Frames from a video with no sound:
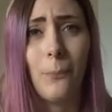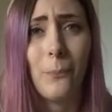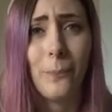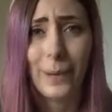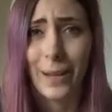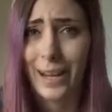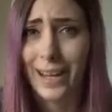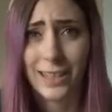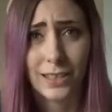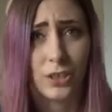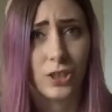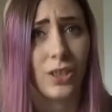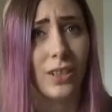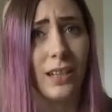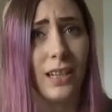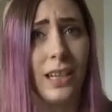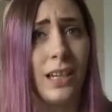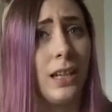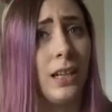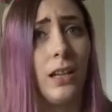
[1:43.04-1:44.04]
but
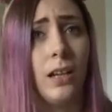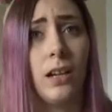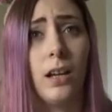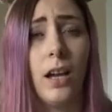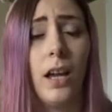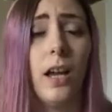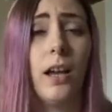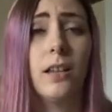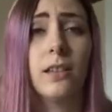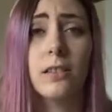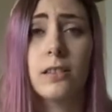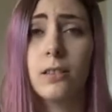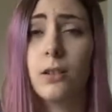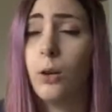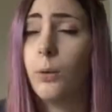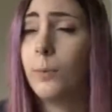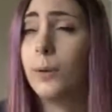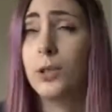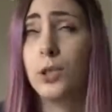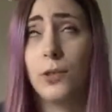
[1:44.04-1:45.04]
actually
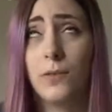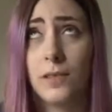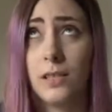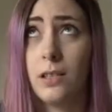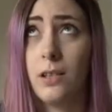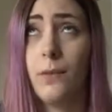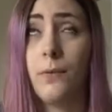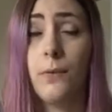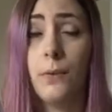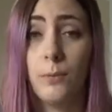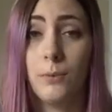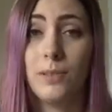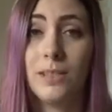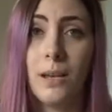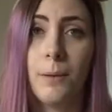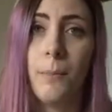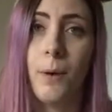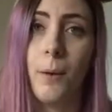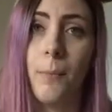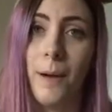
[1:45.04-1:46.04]
so much of the stuff that was
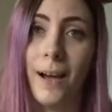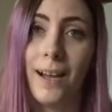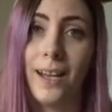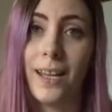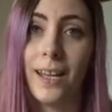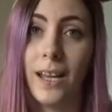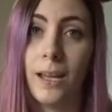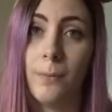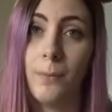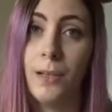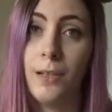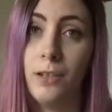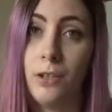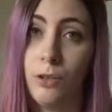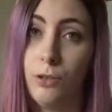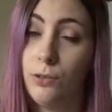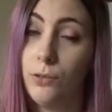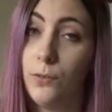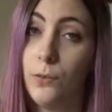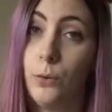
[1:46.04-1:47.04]
in my bag came in
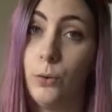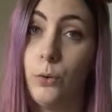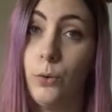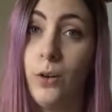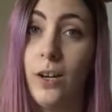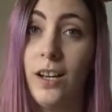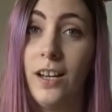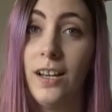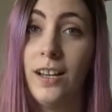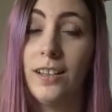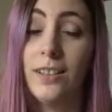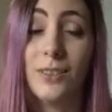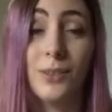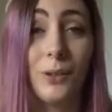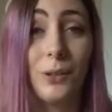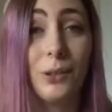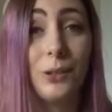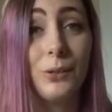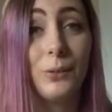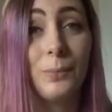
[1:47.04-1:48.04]
useful. So
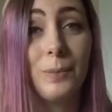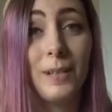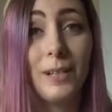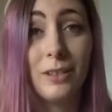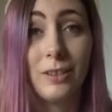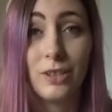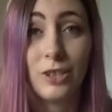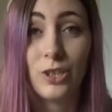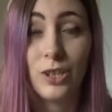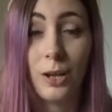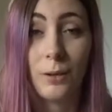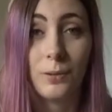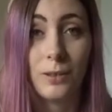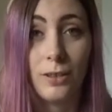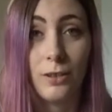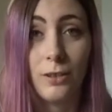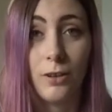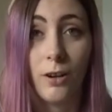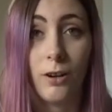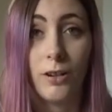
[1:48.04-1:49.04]
I thought it'd be good to share
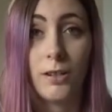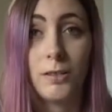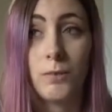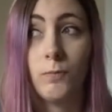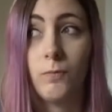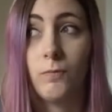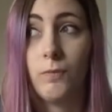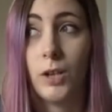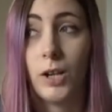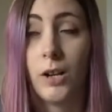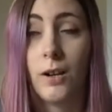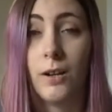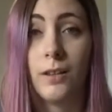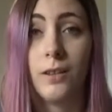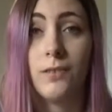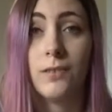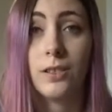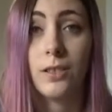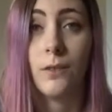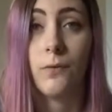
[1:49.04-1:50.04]
with you guys the kind
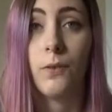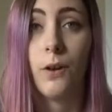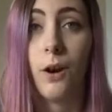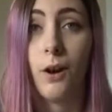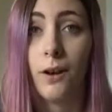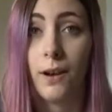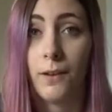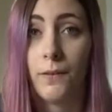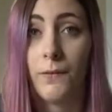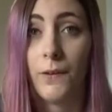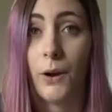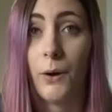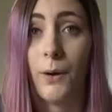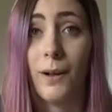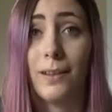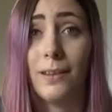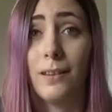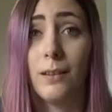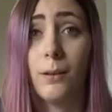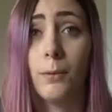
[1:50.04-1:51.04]
of stuff that I felt
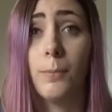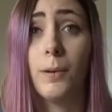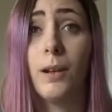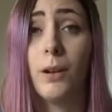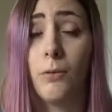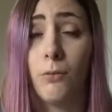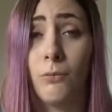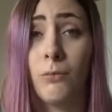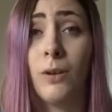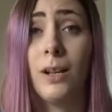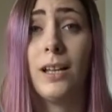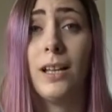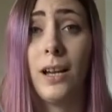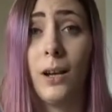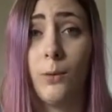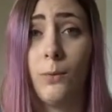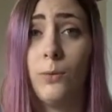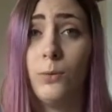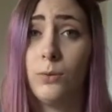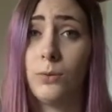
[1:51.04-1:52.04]
ended up being really
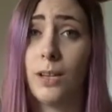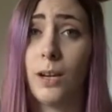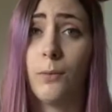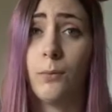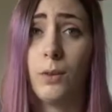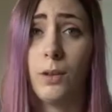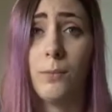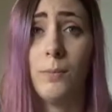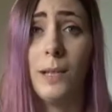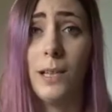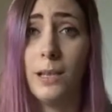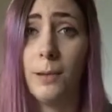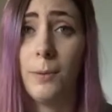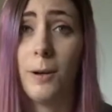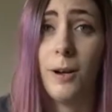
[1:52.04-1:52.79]
helpful to have with me in the